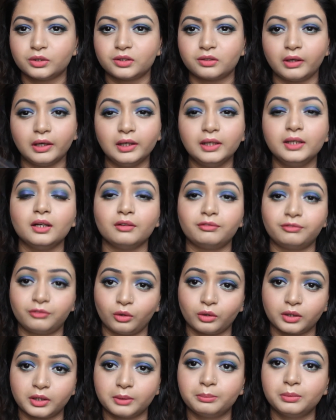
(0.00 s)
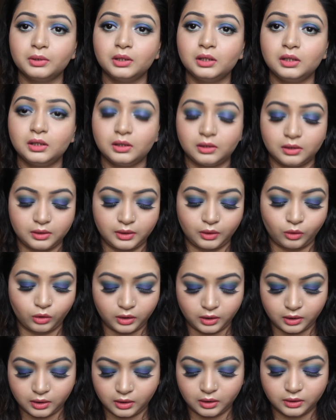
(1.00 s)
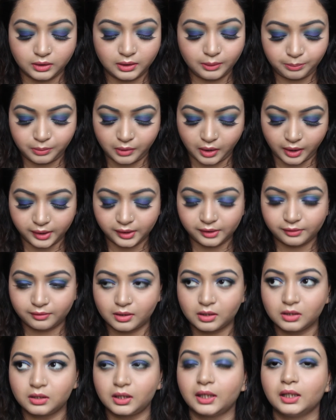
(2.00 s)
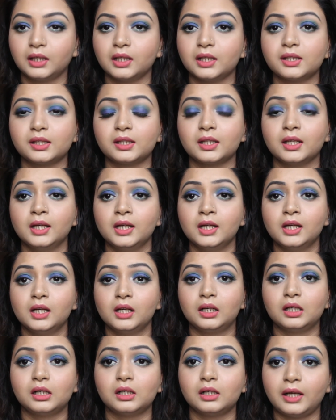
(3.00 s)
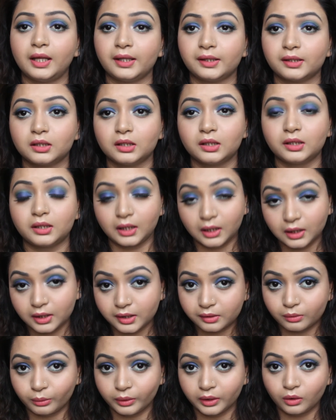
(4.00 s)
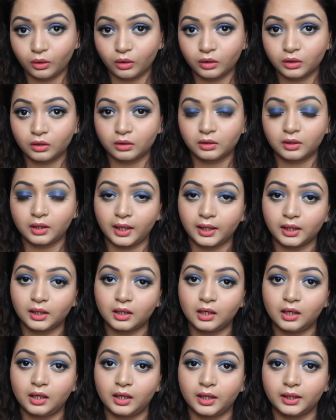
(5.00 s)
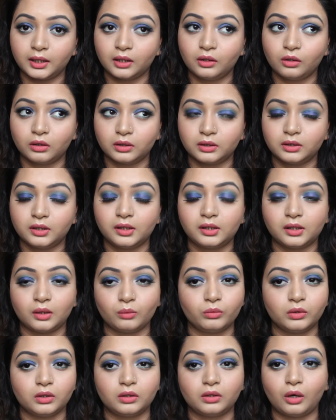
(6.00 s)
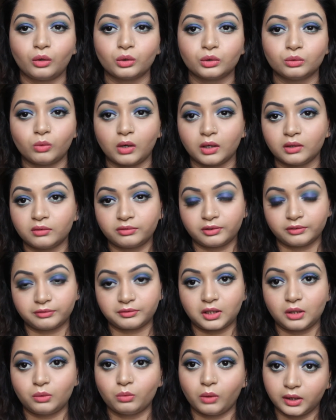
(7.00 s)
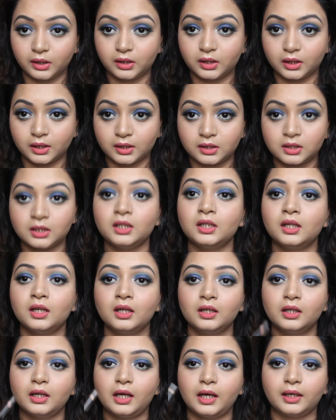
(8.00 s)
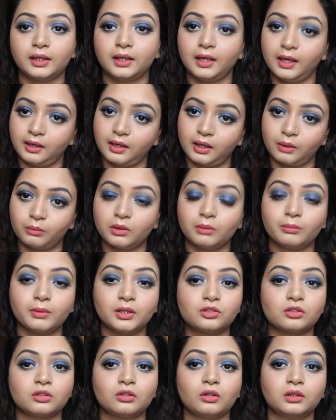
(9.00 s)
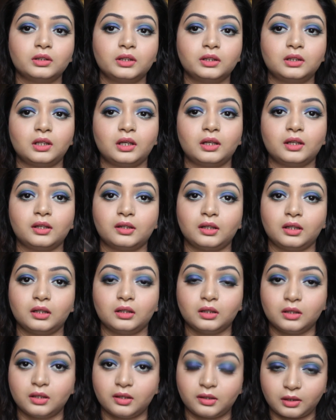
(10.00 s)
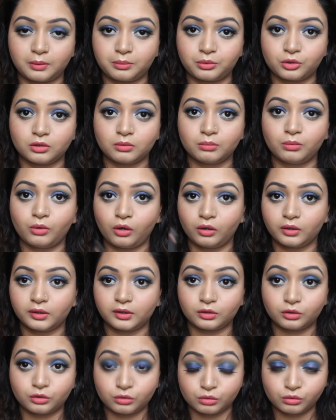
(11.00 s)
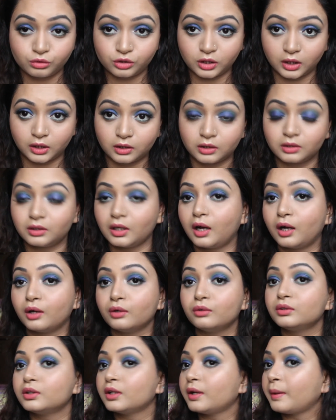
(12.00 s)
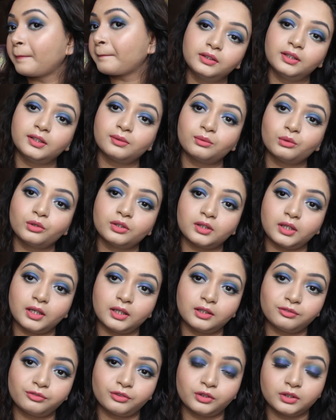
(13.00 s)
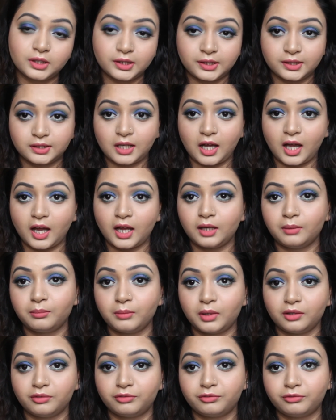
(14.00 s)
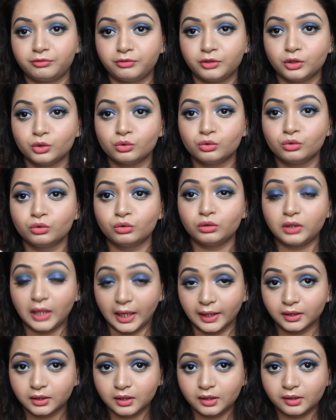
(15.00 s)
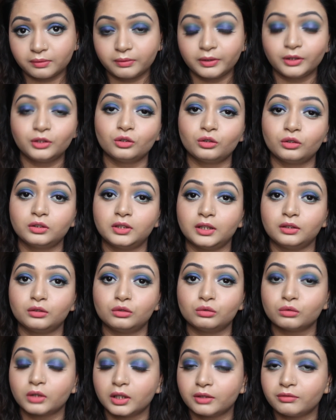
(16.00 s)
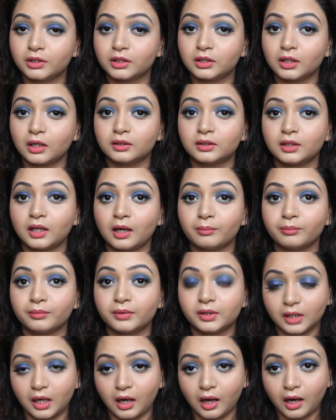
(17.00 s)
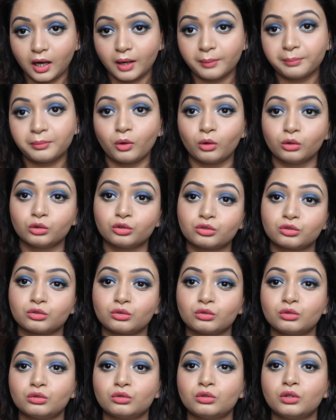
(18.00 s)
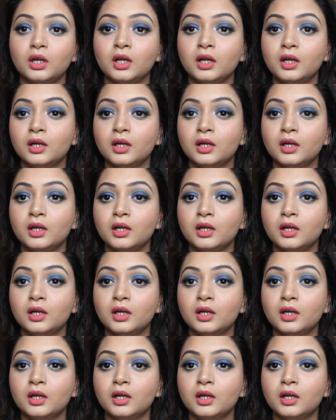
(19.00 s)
really affordable on the price front, I guess. As the sale is going on Nykaa, I got this somewhere around 150, 160. Again, I will mention all the things in the description box, so do check that out. This was it for this time. If you like this video, then do give it a thumbs up. Also,